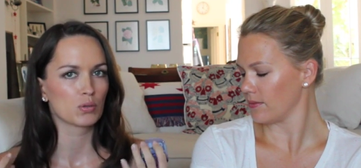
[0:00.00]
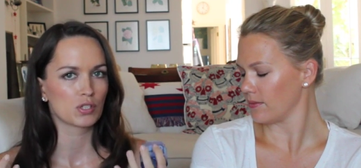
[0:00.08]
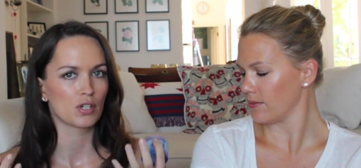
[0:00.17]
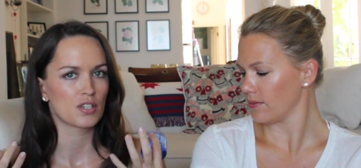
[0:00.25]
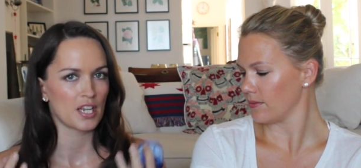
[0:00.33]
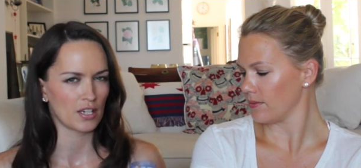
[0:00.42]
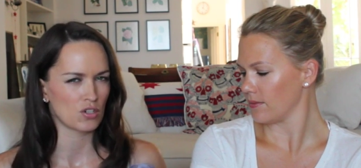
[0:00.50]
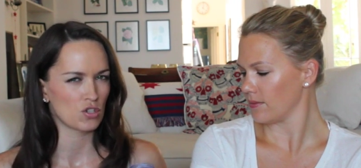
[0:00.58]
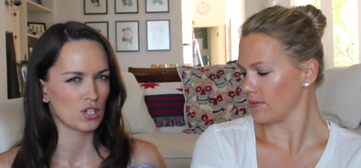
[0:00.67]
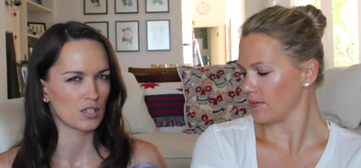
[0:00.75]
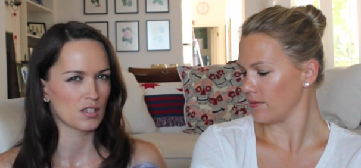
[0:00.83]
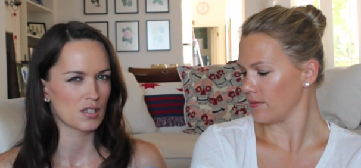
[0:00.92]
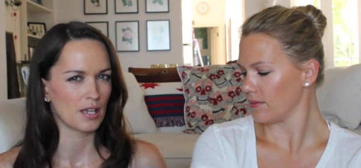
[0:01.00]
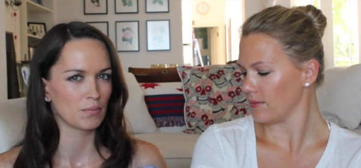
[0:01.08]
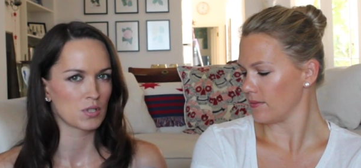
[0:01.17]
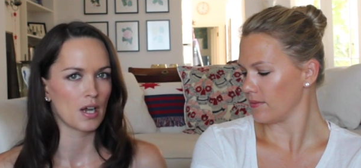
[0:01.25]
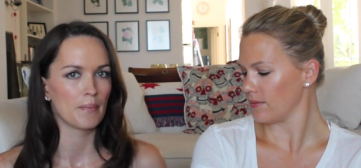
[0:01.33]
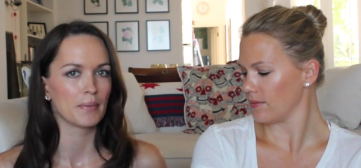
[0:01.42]
Speaker 1: also texture at the
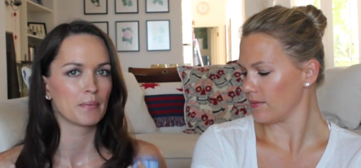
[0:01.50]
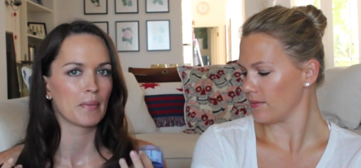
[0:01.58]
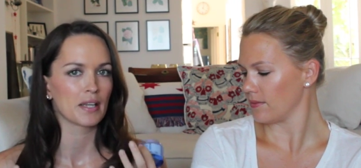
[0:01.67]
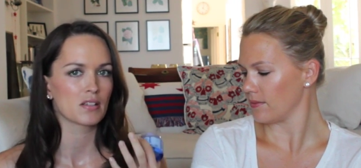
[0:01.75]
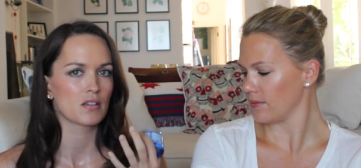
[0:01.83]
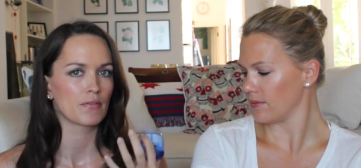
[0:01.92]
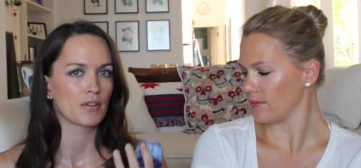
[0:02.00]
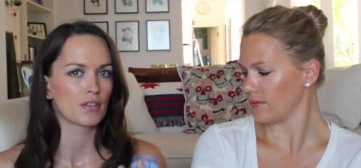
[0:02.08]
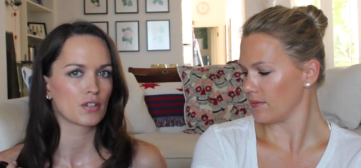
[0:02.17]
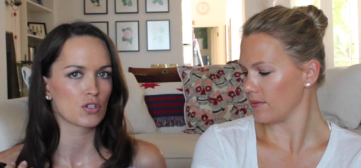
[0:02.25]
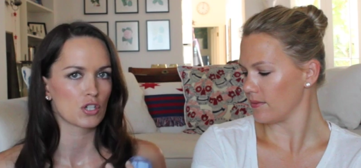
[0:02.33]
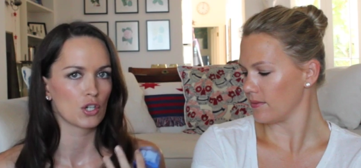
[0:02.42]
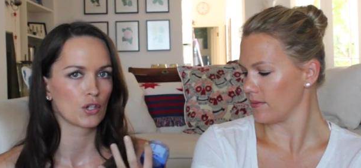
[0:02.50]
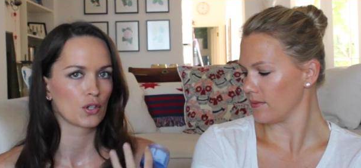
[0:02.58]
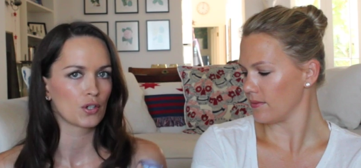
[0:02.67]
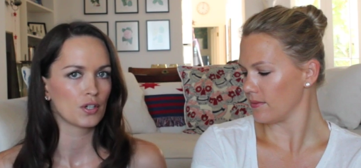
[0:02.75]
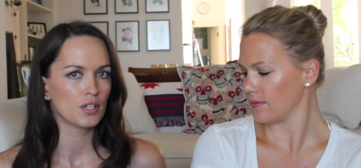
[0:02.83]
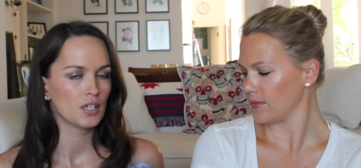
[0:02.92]
same time, and makes everything just
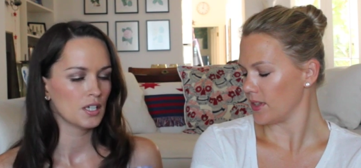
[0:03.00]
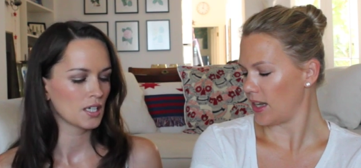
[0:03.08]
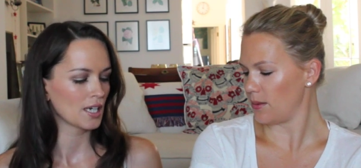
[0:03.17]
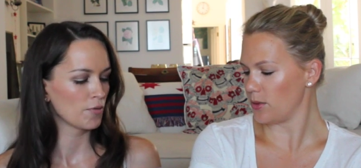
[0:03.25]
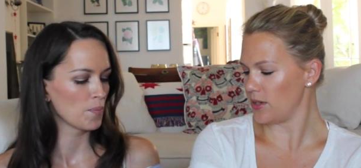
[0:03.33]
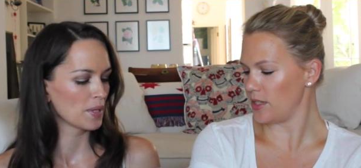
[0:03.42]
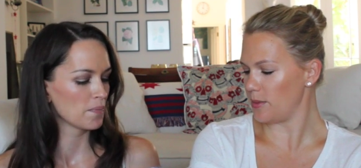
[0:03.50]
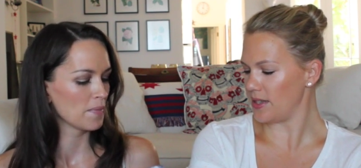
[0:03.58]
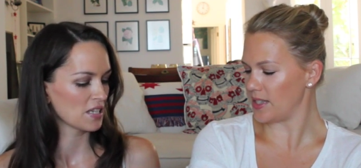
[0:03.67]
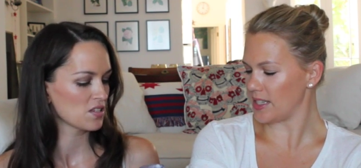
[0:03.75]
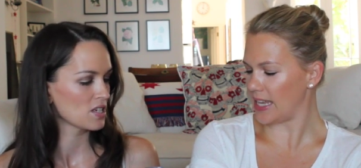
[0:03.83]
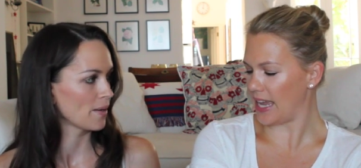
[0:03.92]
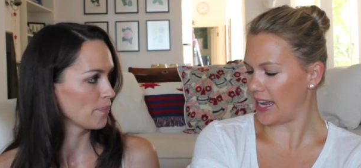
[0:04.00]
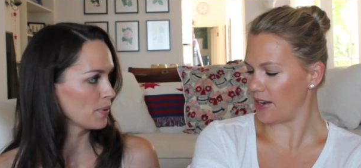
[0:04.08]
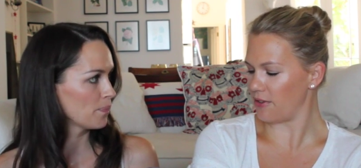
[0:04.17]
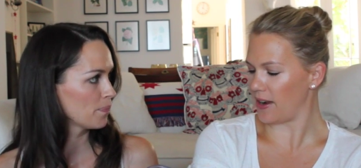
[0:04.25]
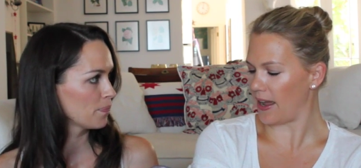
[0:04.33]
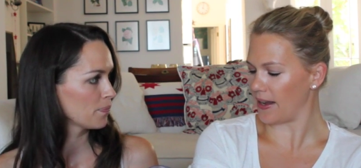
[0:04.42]
look... I'm always a bit, a bit scared
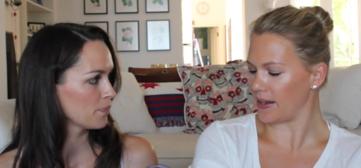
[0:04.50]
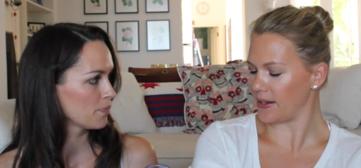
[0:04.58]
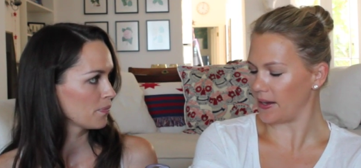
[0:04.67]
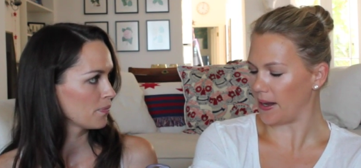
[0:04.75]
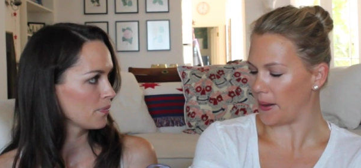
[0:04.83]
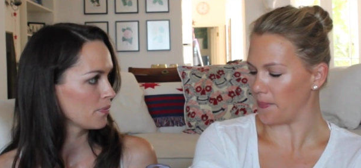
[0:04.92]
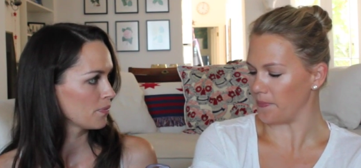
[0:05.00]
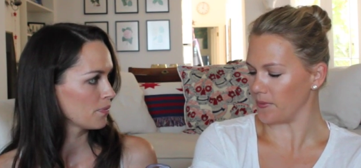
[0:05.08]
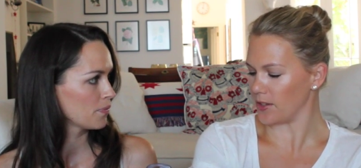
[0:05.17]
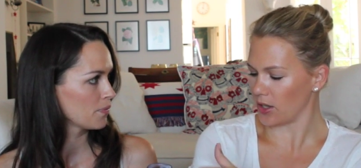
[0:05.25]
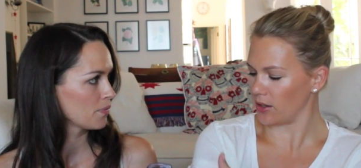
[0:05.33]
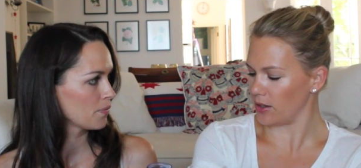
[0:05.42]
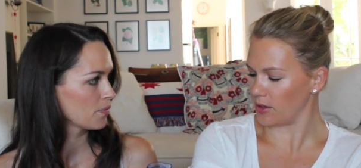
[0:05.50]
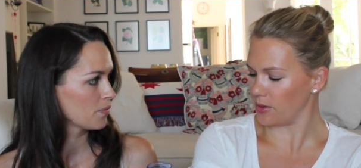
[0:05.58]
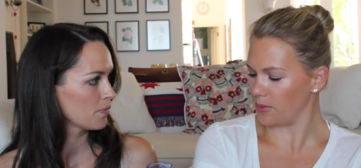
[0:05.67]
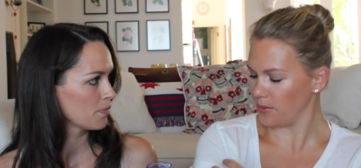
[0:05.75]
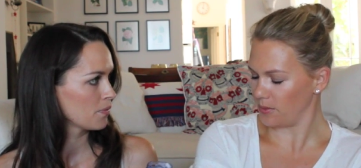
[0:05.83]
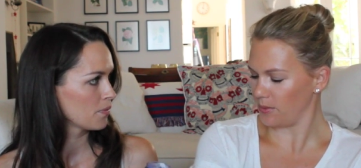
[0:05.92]
up. of, like, um,
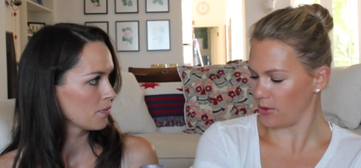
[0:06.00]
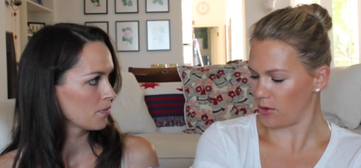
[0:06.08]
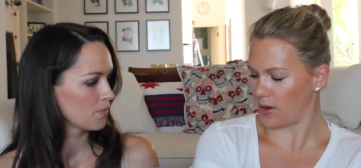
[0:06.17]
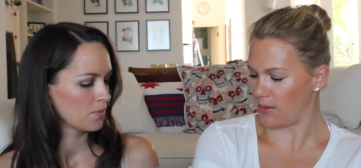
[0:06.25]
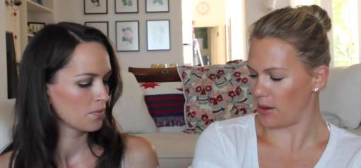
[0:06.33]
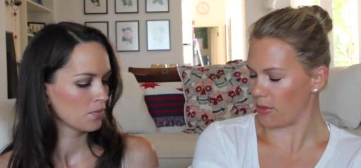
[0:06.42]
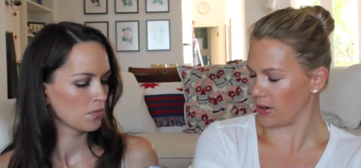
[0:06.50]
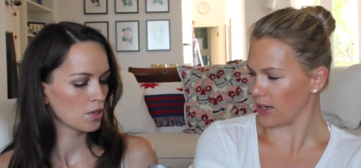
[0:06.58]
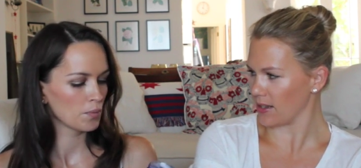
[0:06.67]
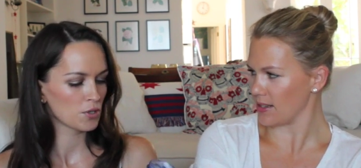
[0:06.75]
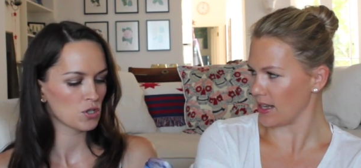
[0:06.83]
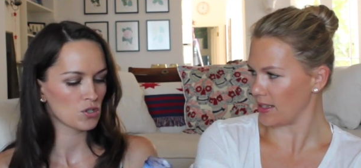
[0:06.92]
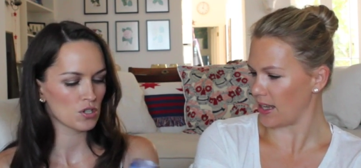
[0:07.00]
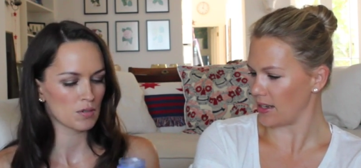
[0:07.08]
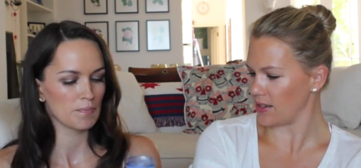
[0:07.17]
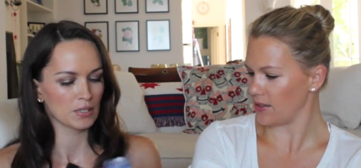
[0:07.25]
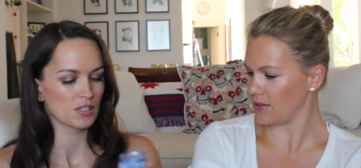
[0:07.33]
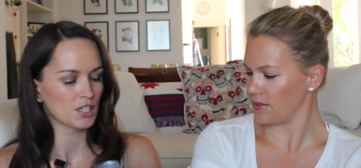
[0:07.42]
solid, creamy products. No, but like you just
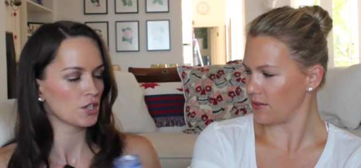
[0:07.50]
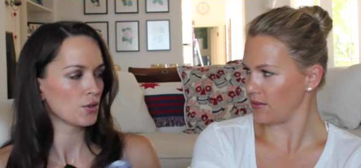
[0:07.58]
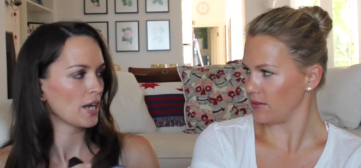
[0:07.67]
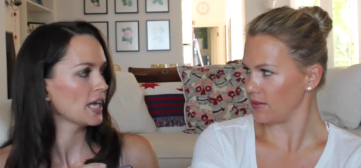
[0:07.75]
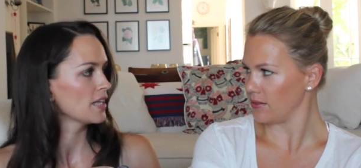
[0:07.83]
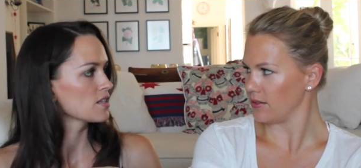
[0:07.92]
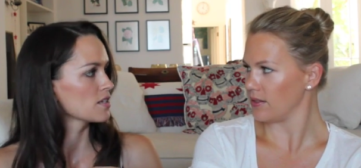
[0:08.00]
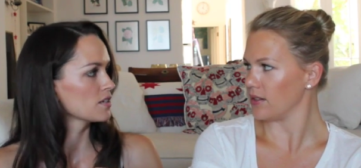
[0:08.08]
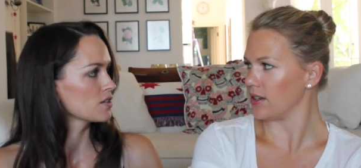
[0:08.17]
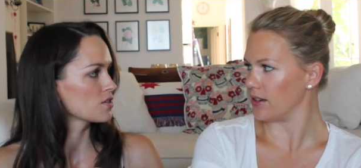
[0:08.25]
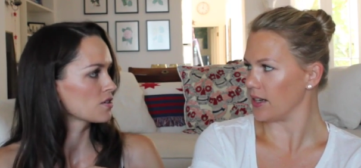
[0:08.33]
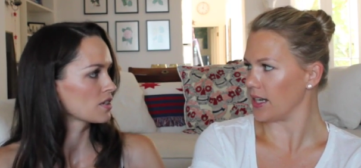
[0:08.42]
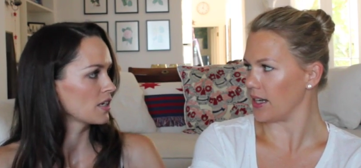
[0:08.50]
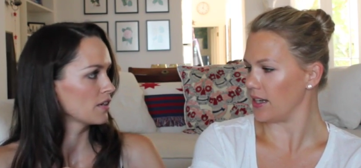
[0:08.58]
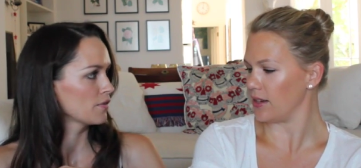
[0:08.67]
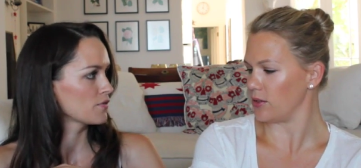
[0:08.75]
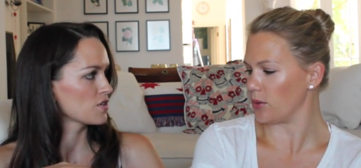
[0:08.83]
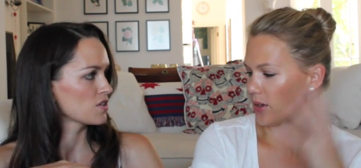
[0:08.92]
that. melt it in your hands, and it, okay. it
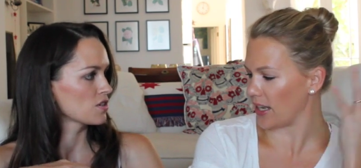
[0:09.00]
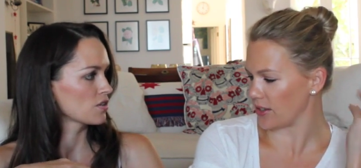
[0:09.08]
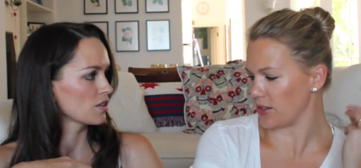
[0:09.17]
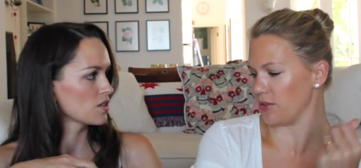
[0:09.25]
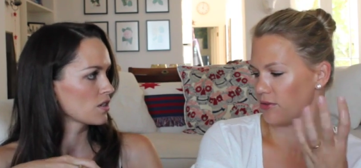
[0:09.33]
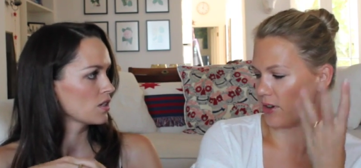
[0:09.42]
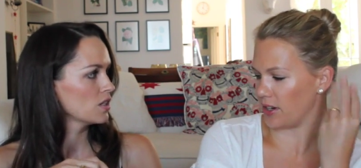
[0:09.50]
kind of... Do you want, like, sort of